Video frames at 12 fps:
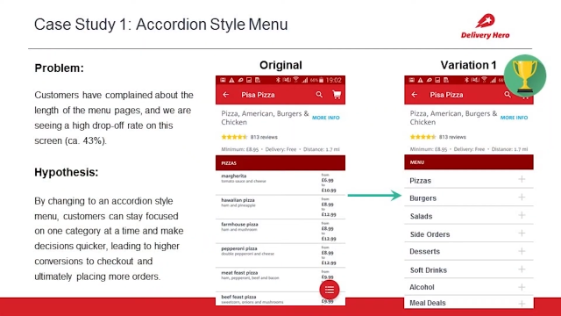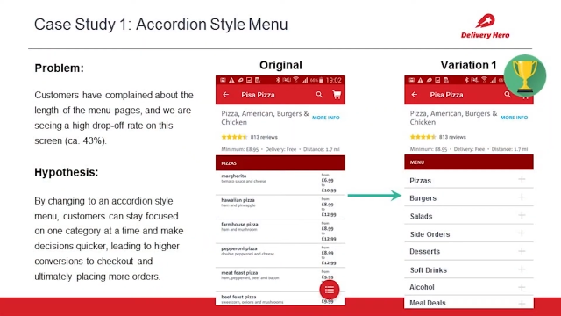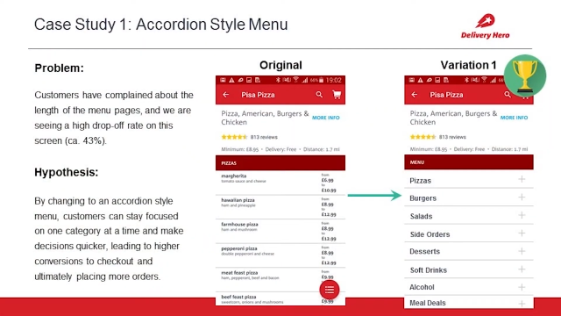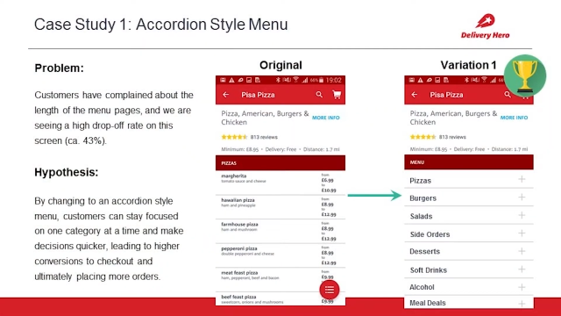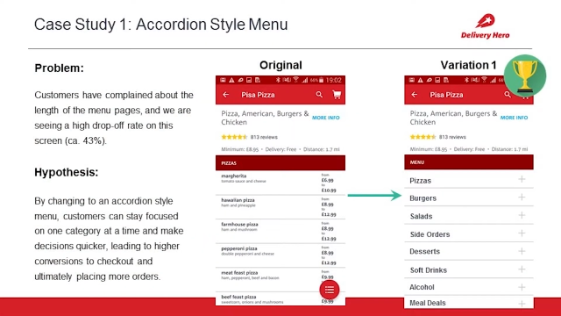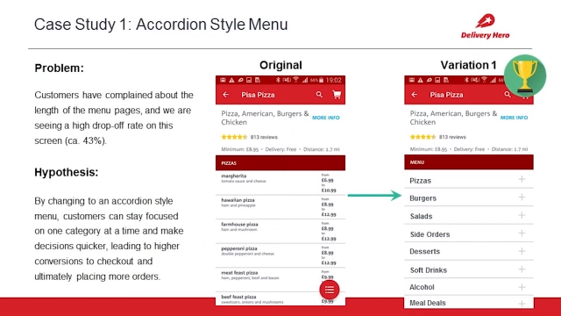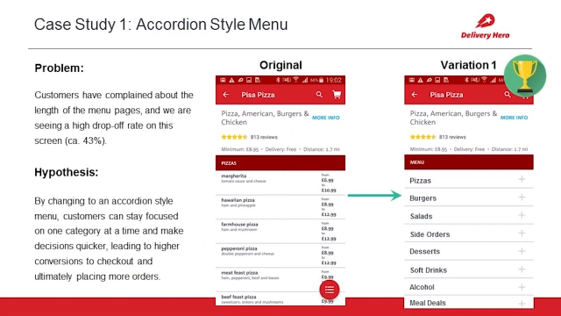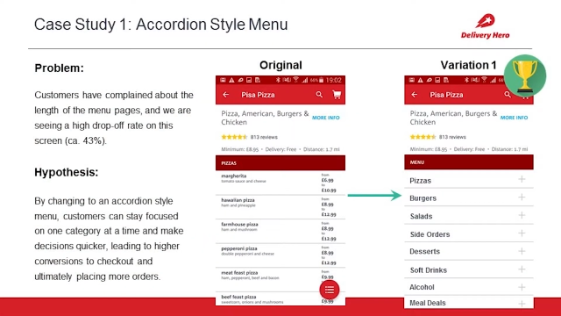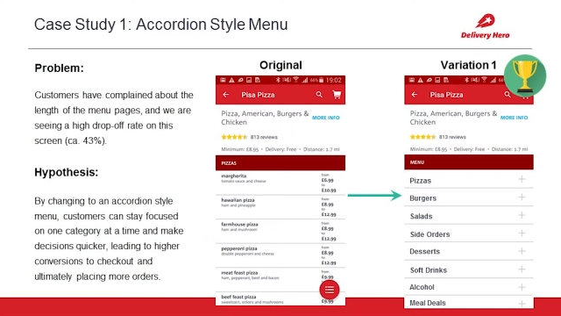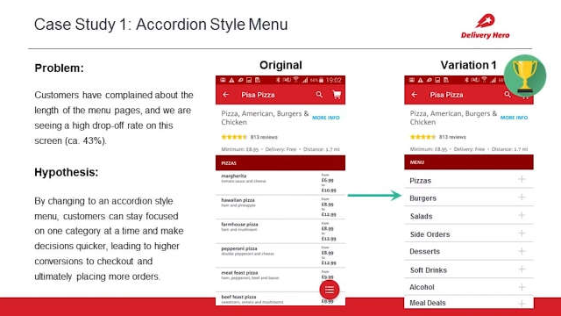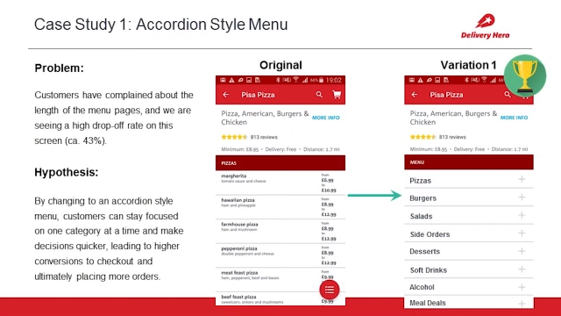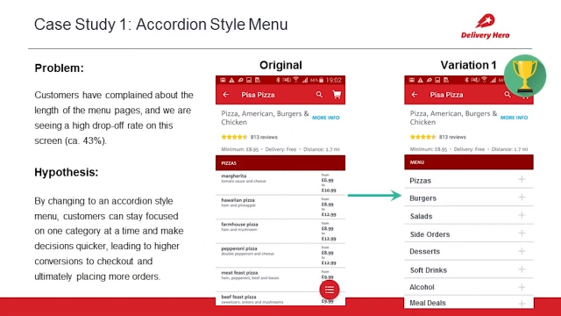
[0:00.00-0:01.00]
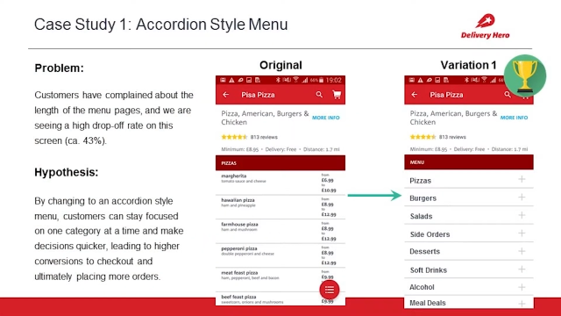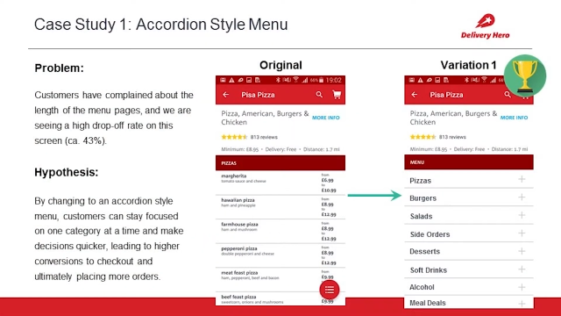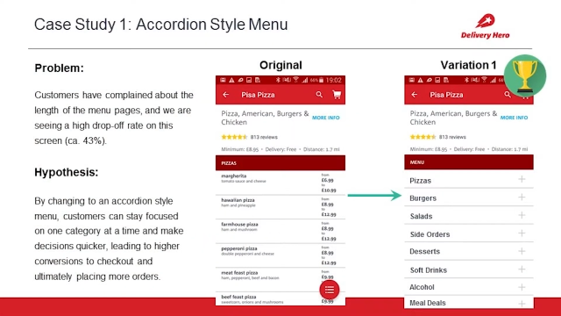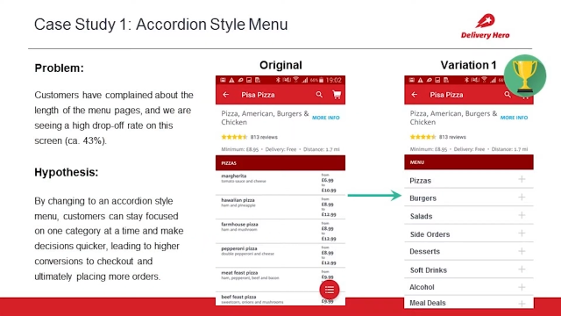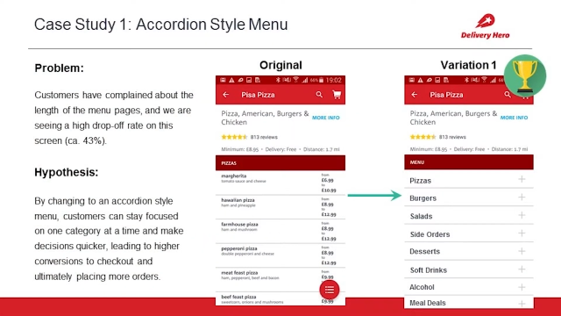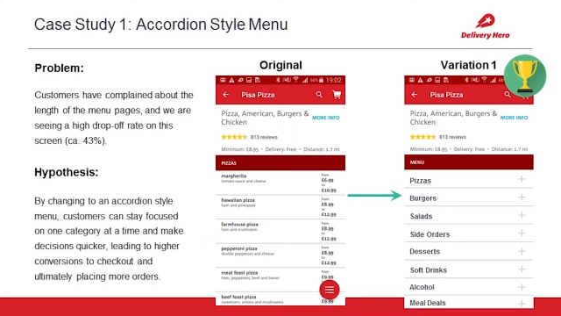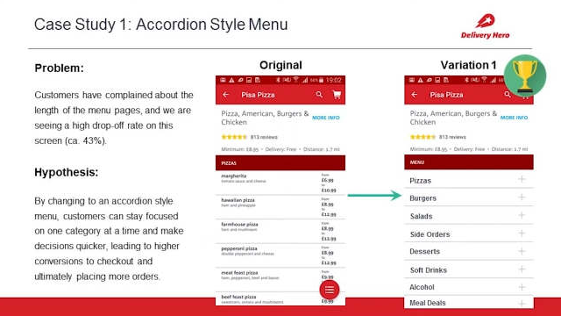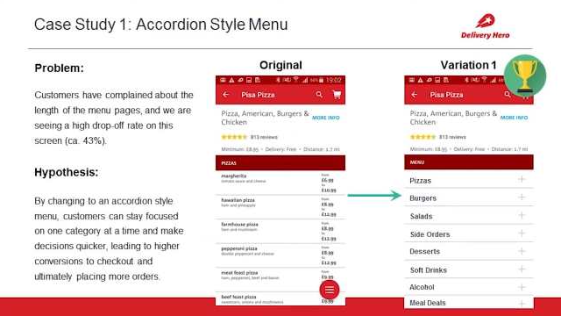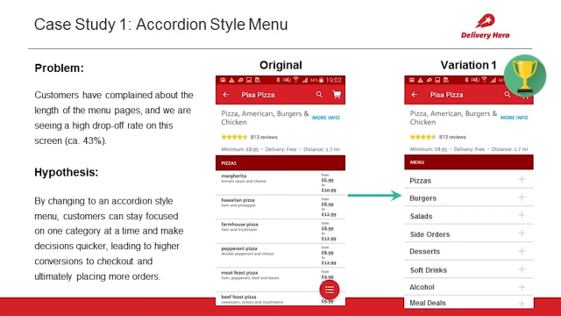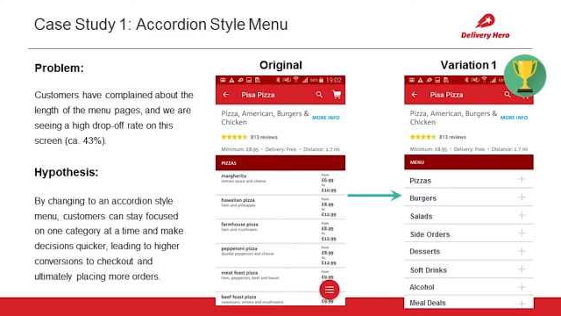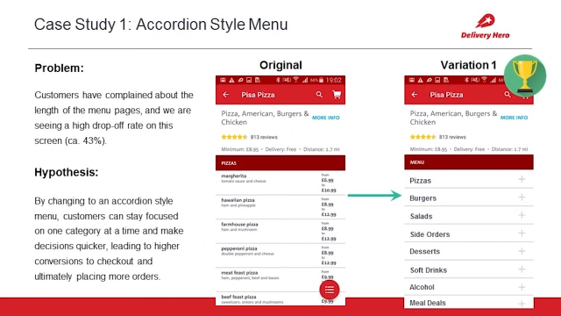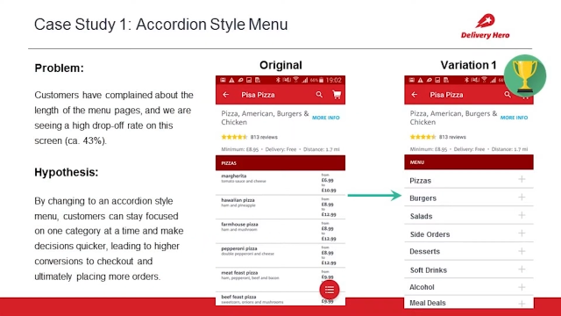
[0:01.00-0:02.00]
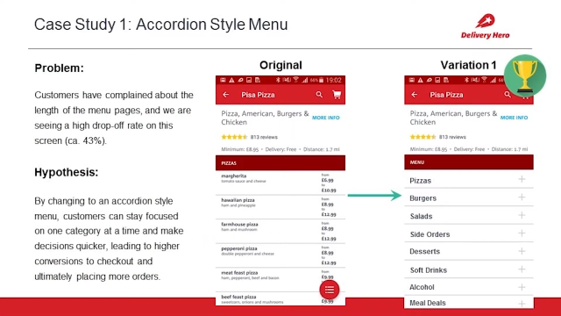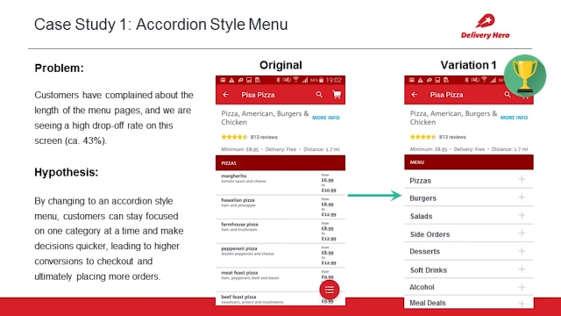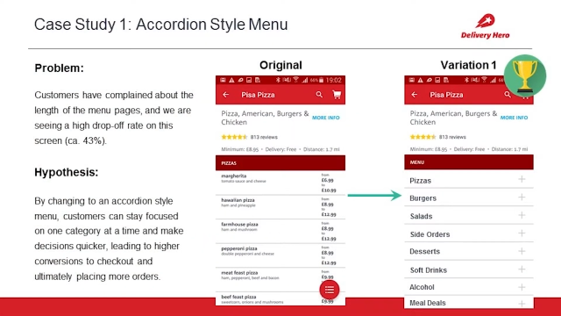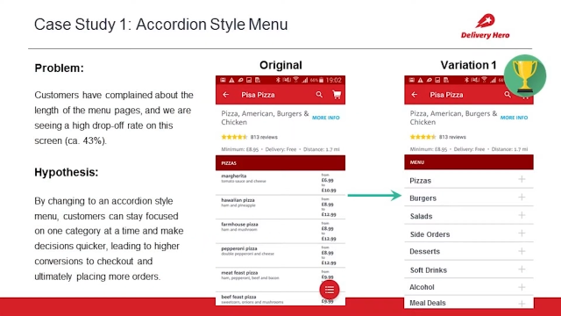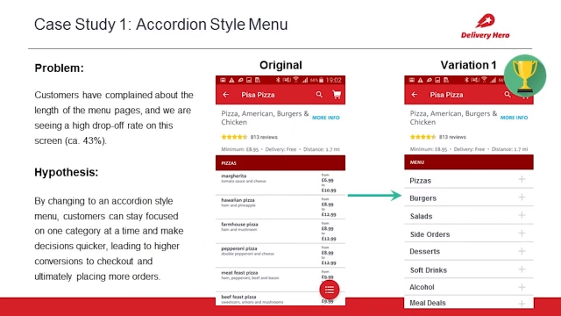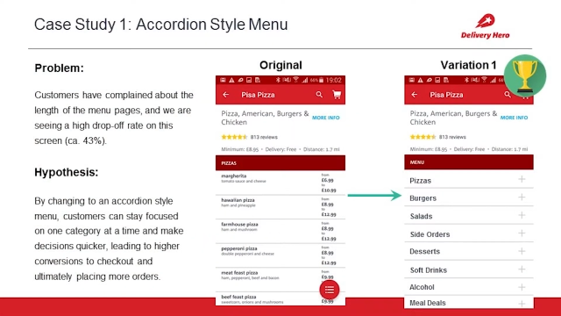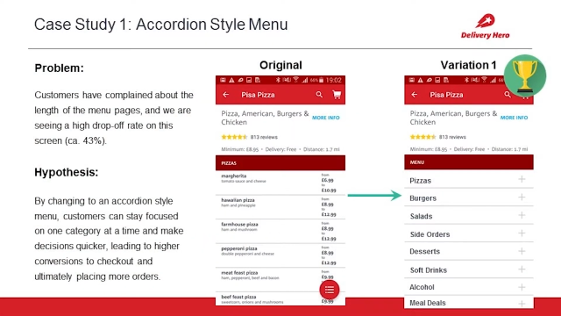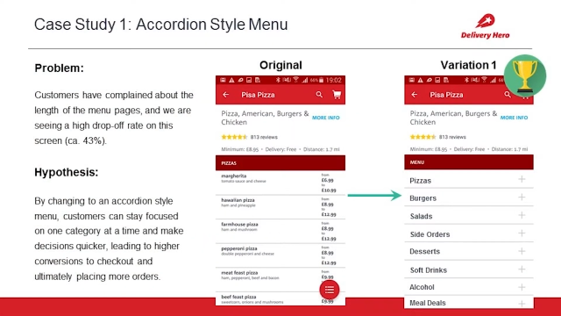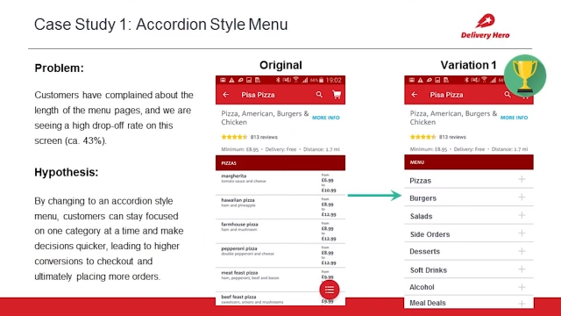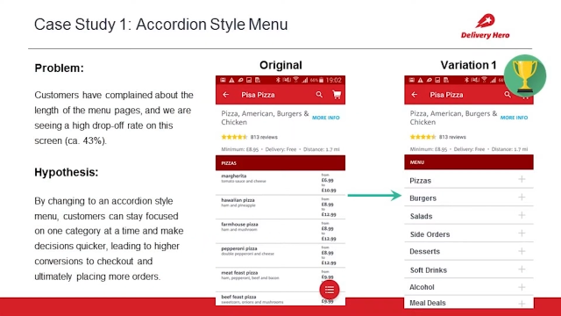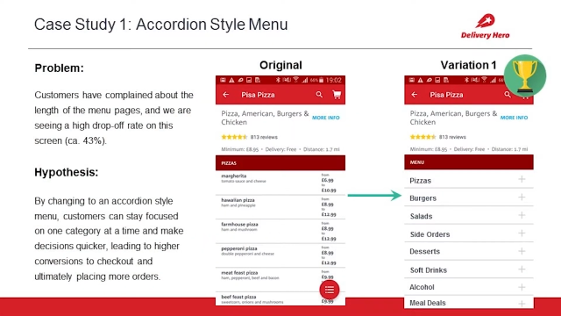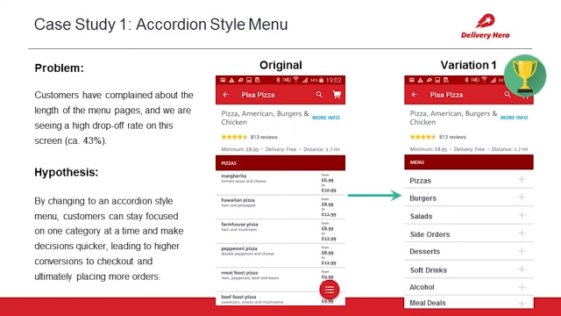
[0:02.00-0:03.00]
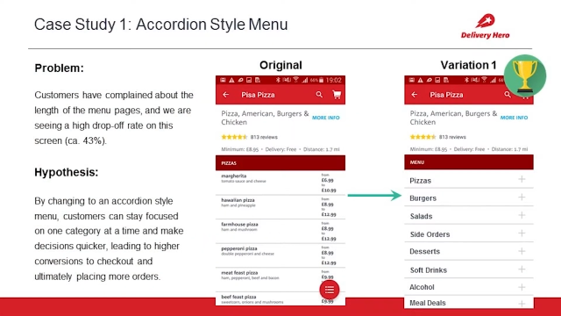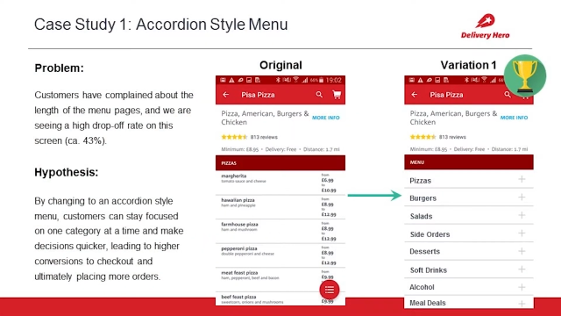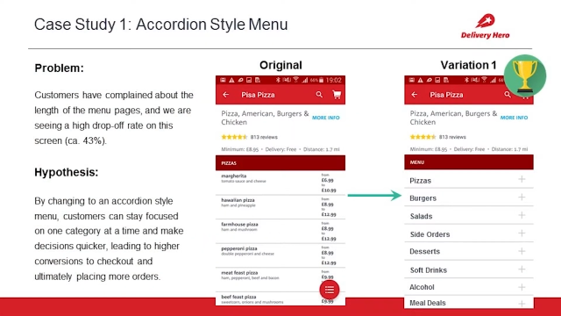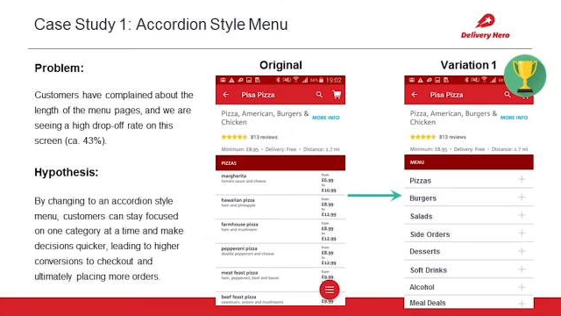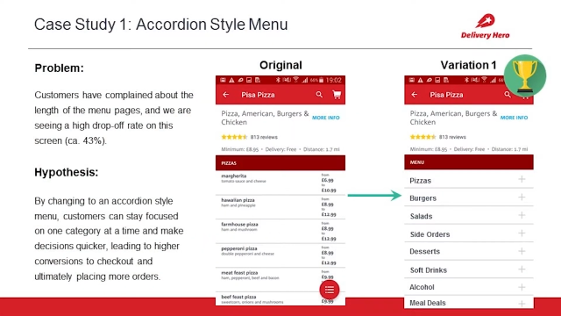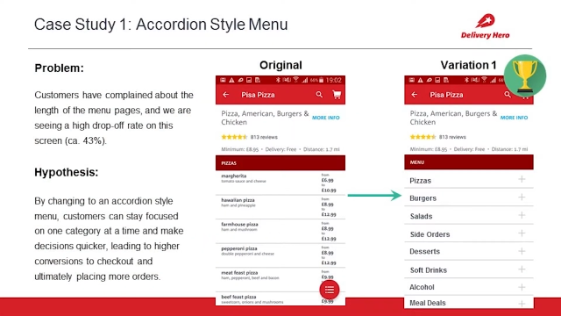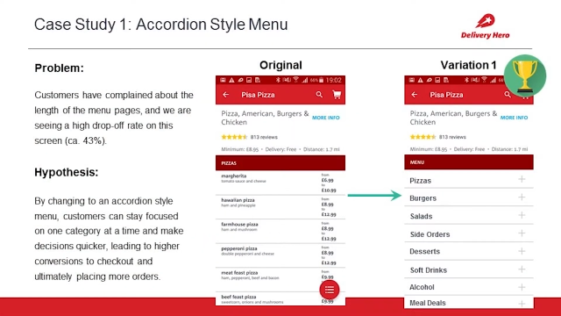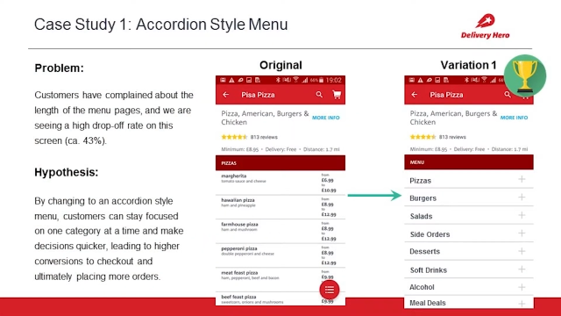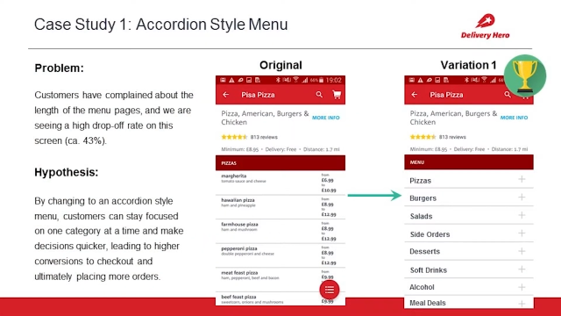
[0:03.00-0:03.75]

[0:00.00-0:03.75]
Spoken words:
(no speaker visible)